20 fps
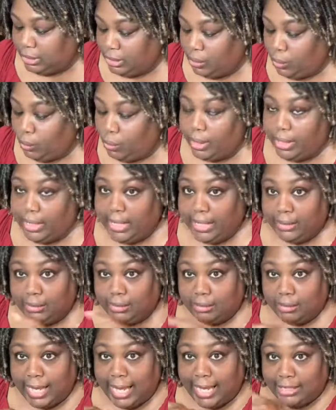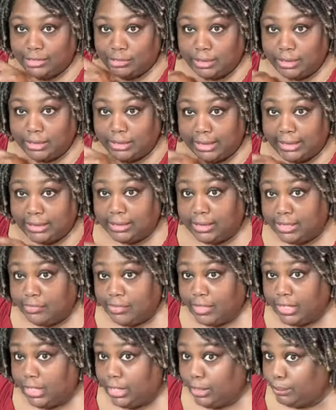or in actually at the end of this
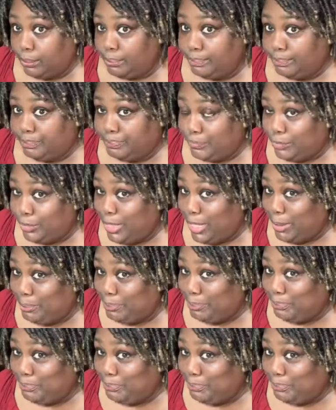video. Okay.